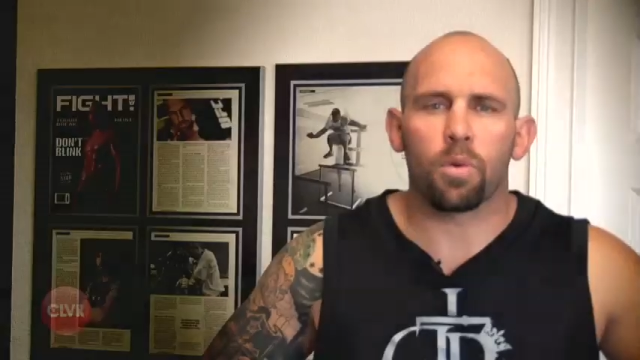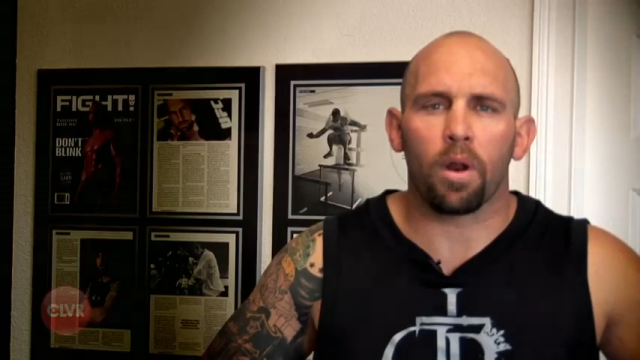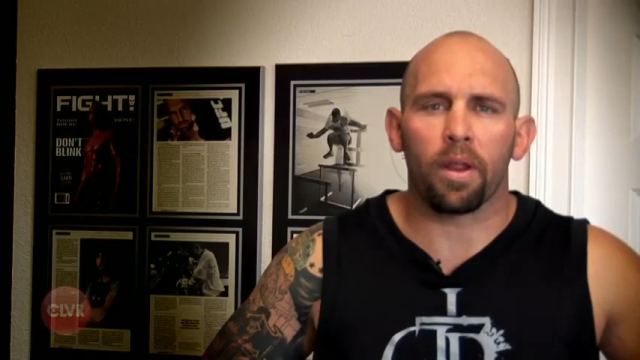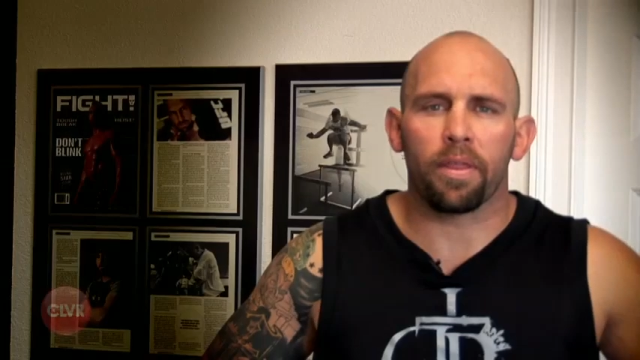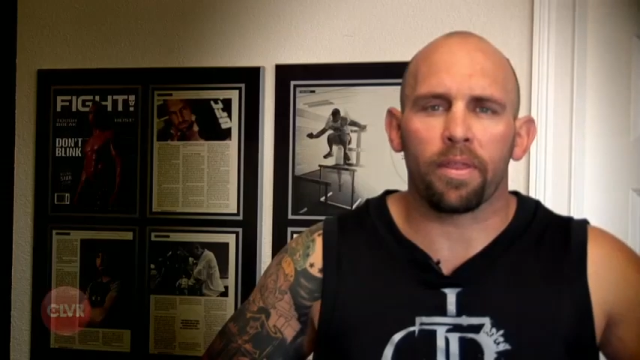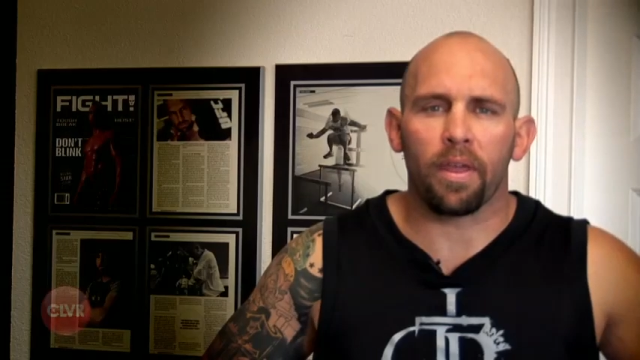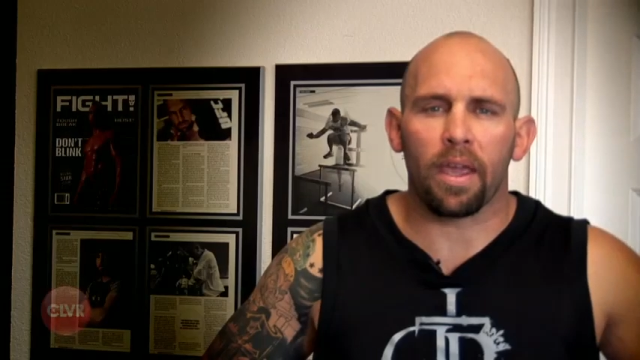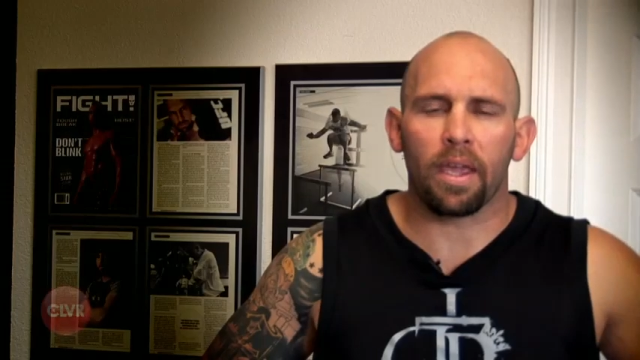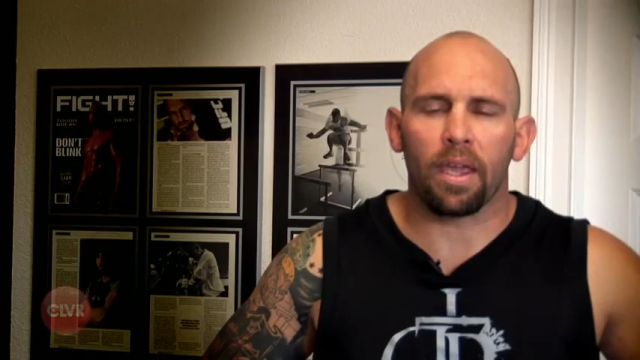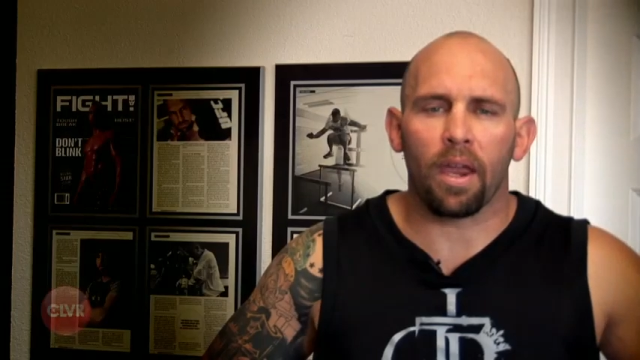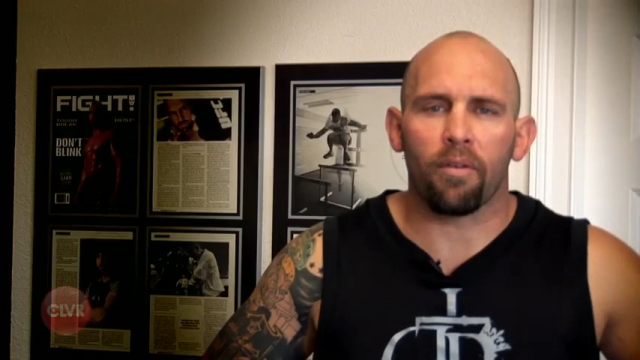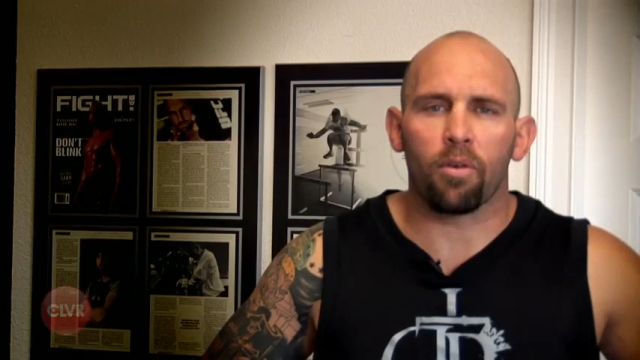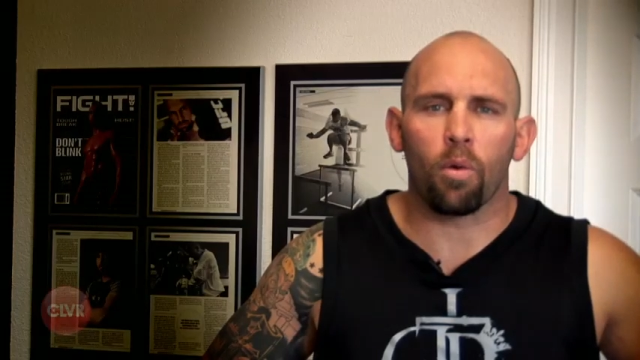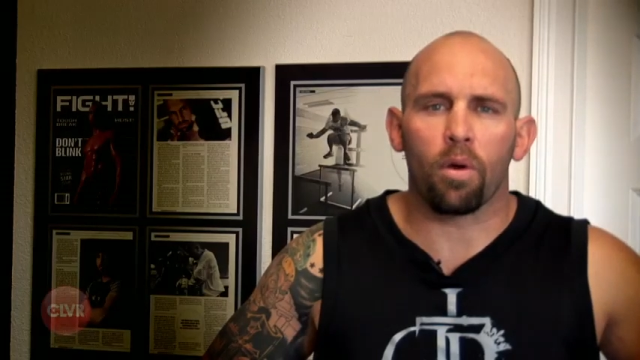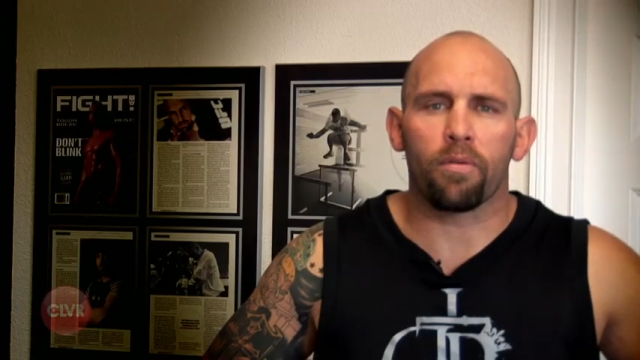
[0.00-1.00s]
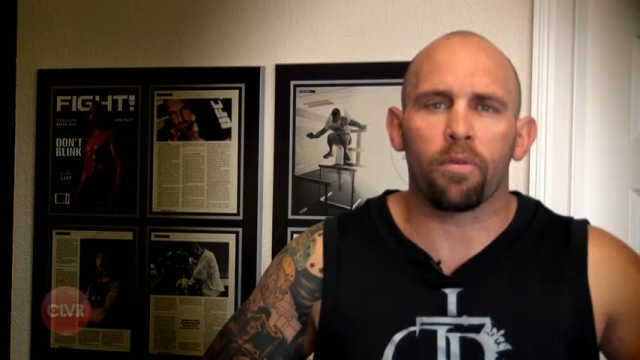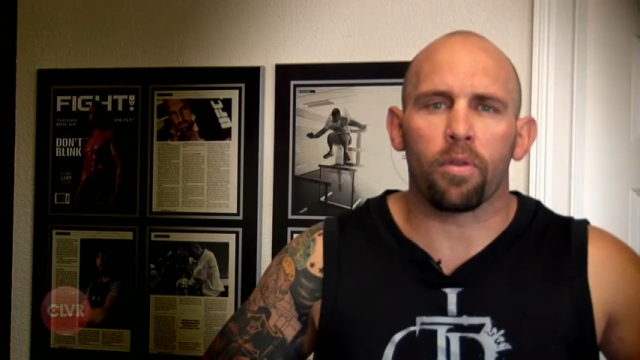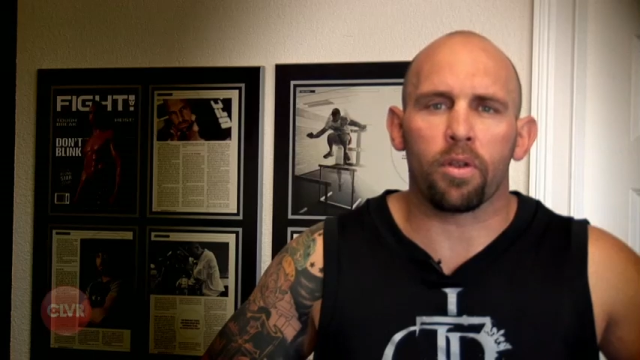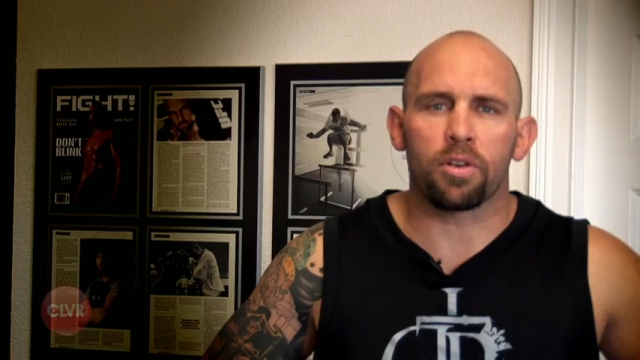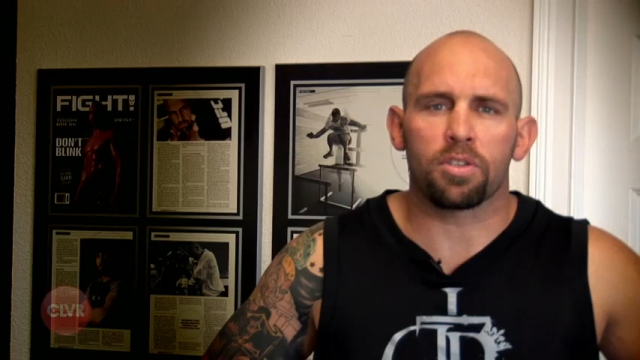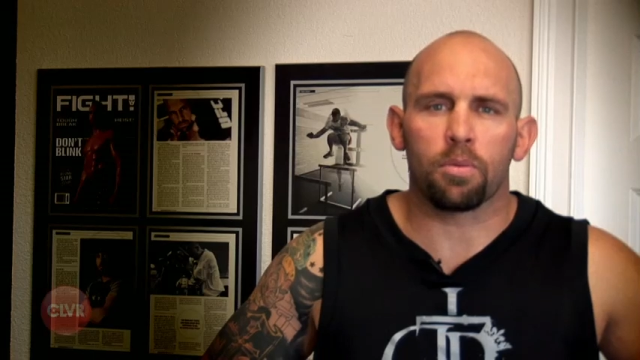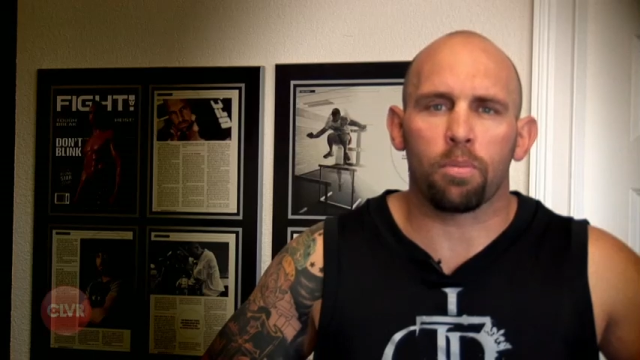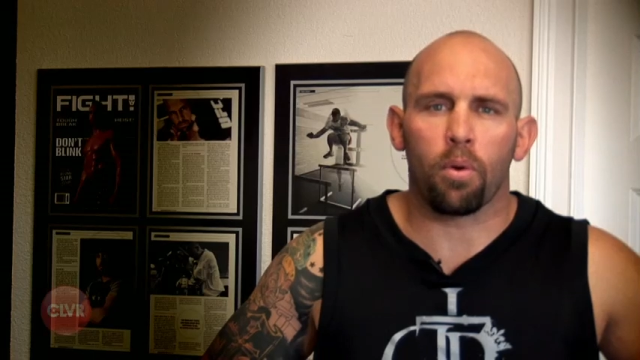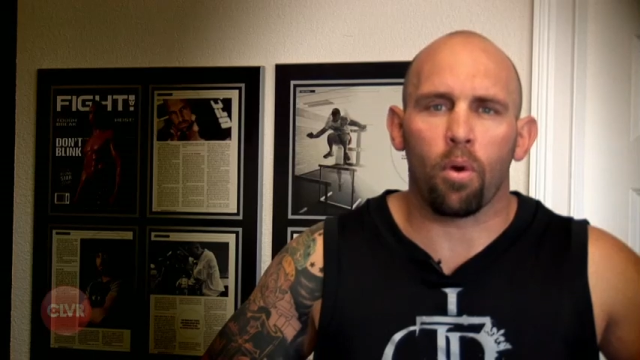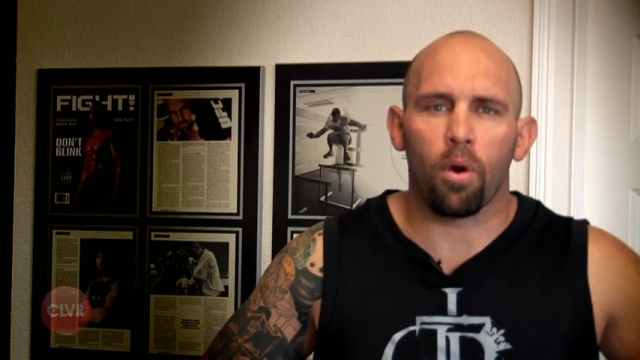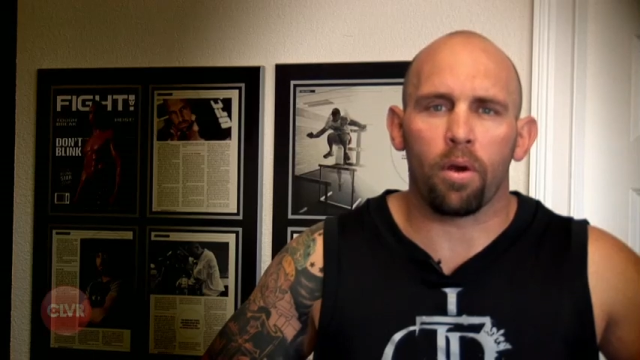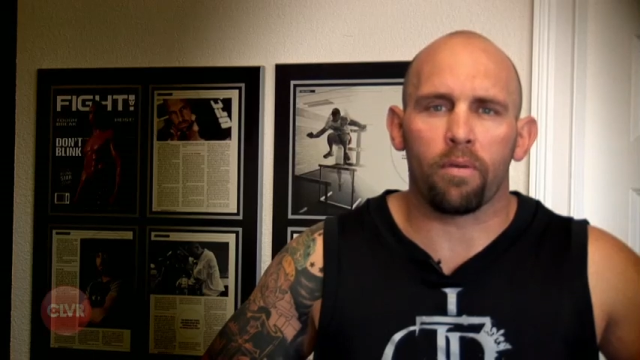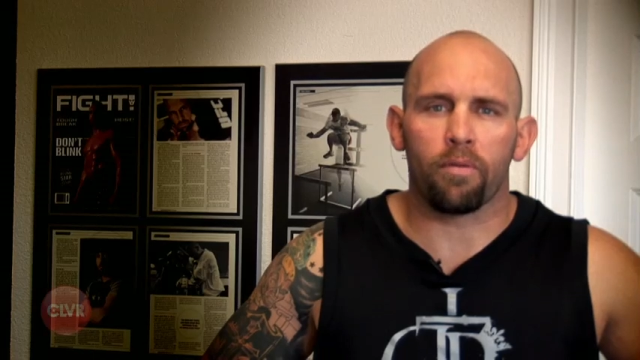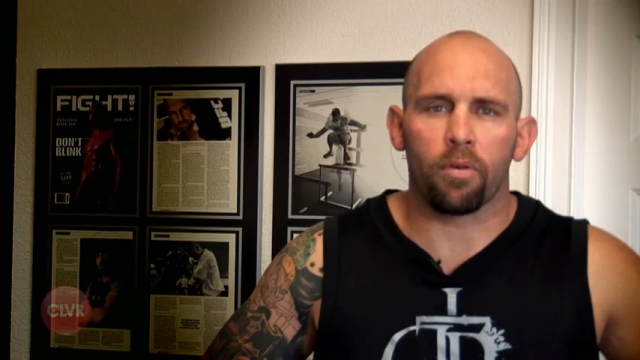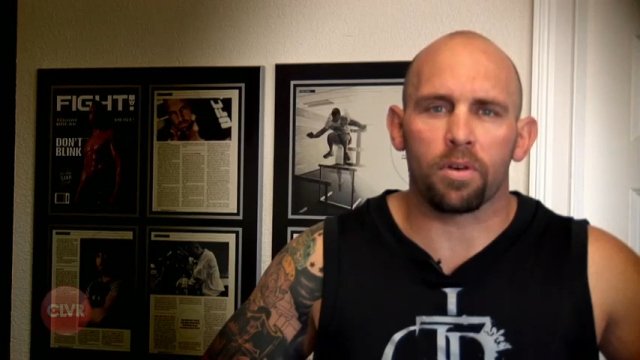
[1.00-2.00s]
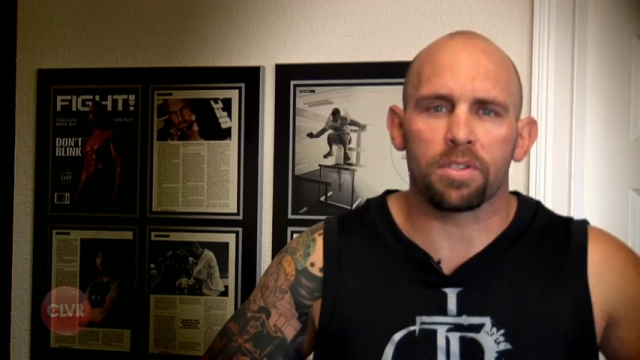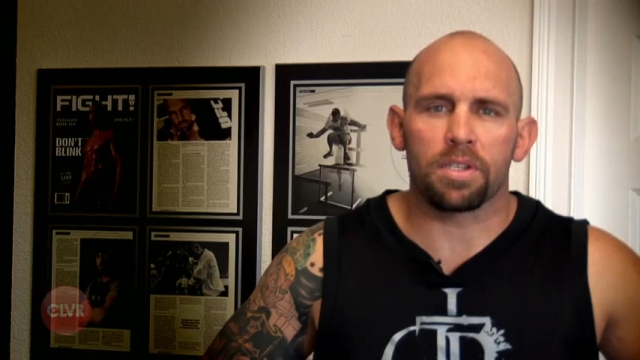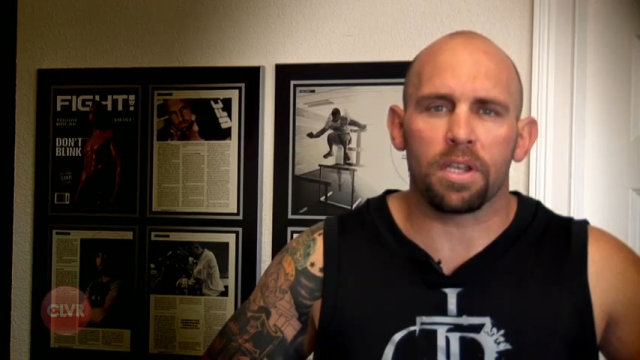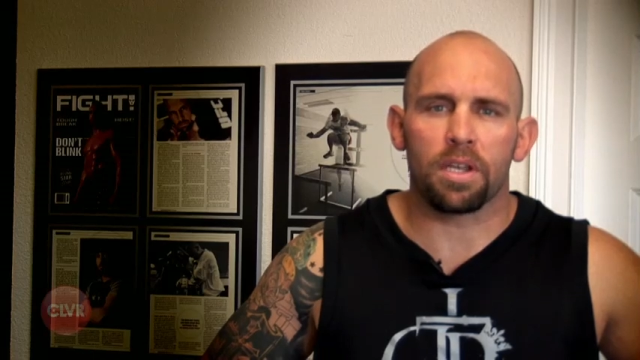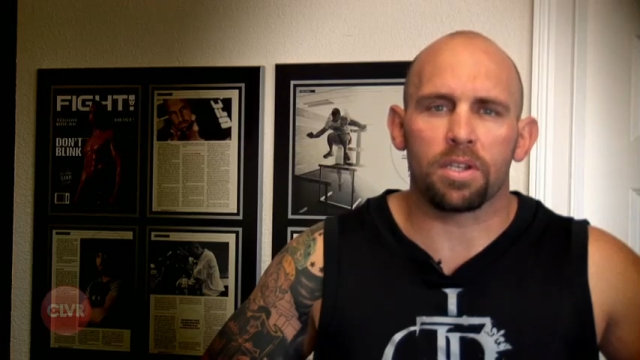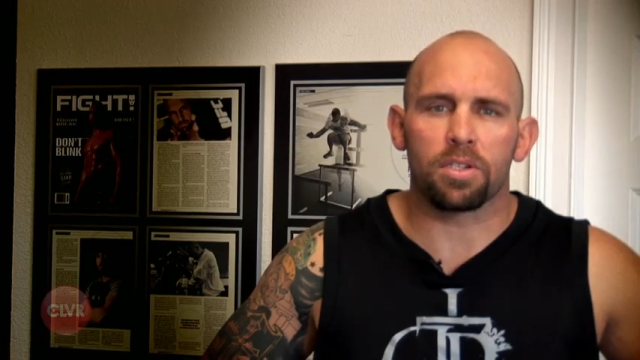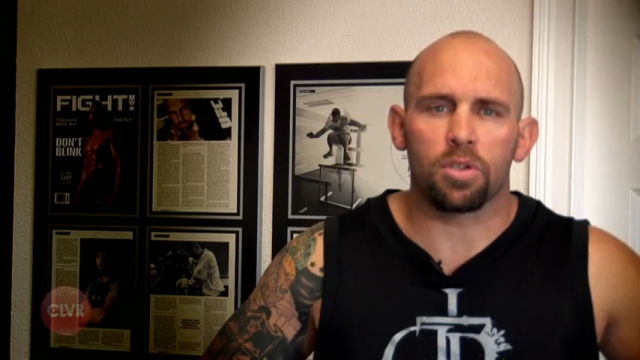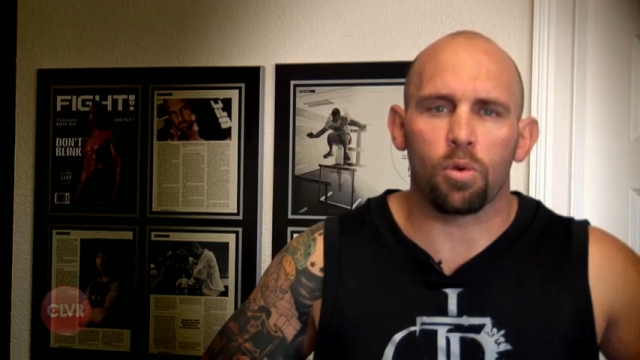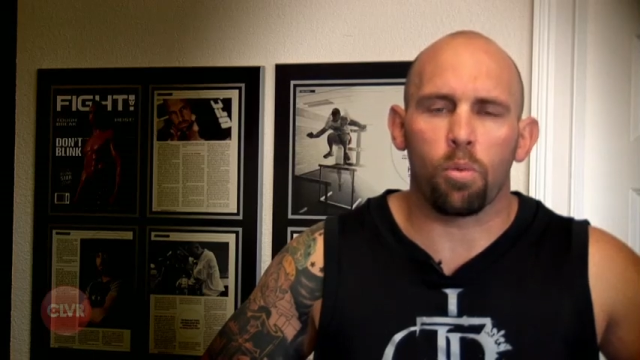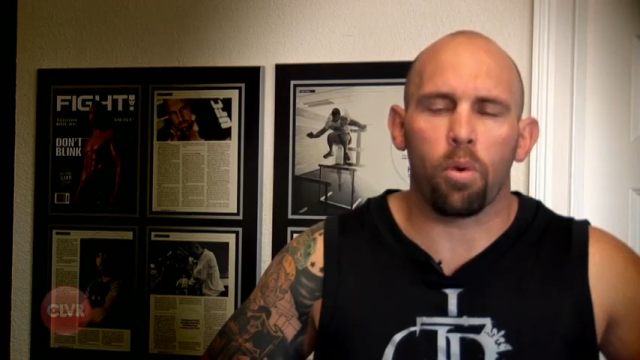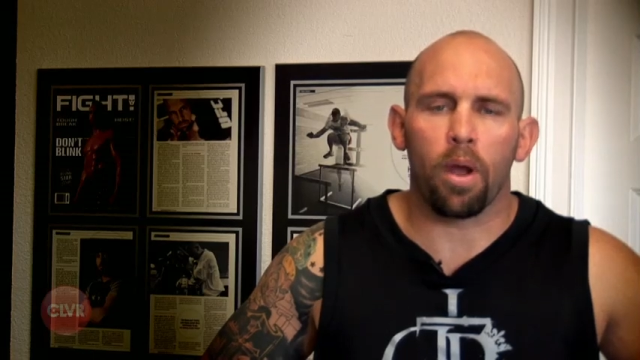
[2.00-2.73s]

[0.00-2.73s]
want to thank everyone for their support for CSU